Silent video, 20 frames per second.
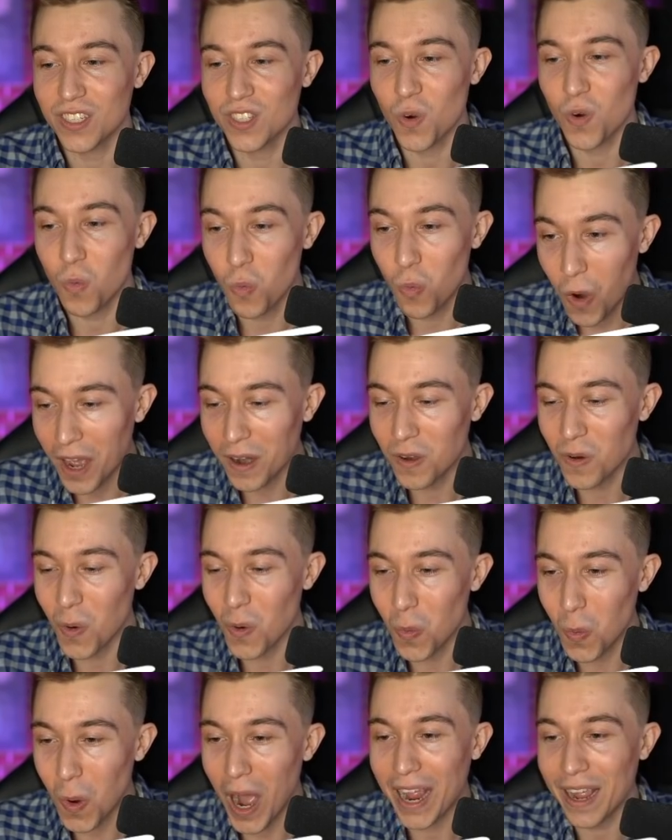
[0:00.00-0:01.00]
is a
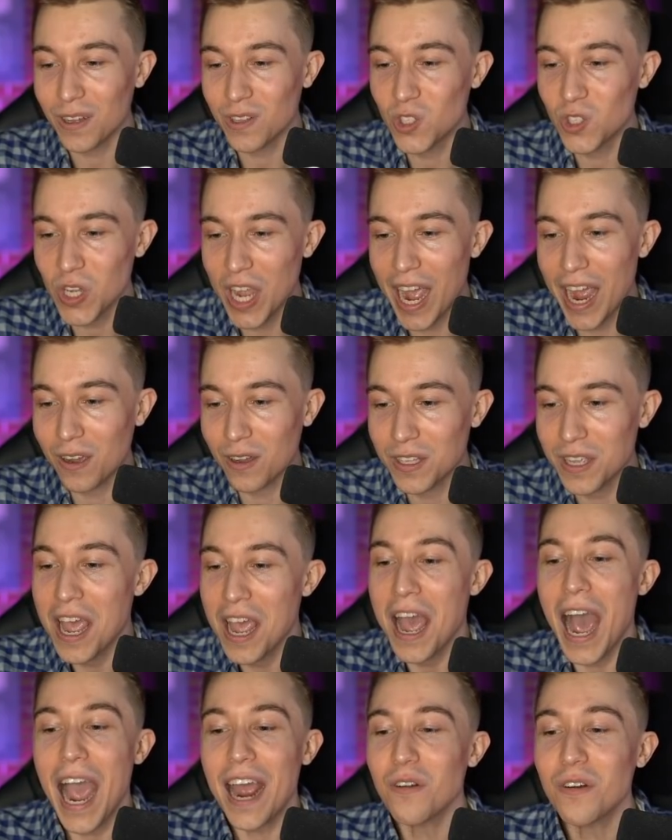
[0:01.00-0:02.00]
one wild child.
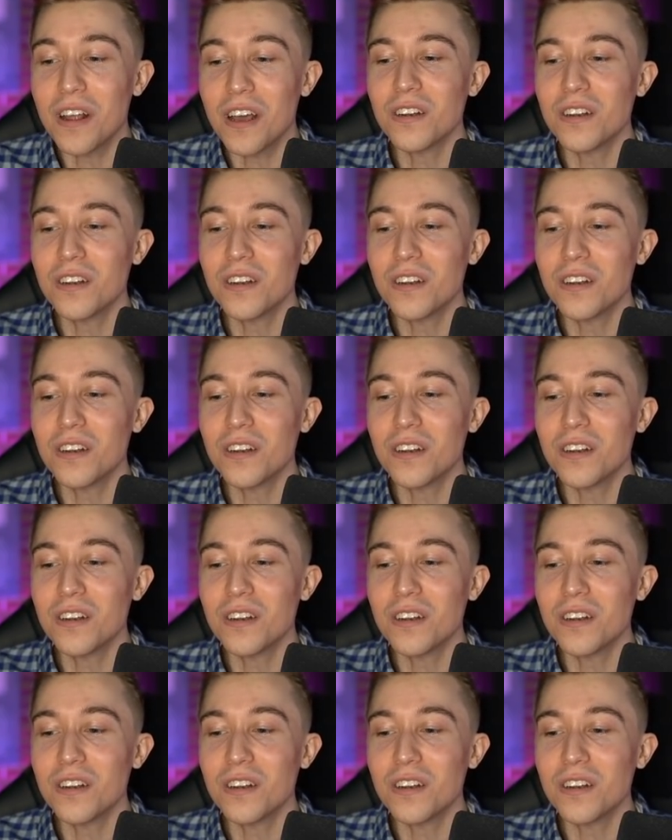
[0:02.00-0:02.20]
I don't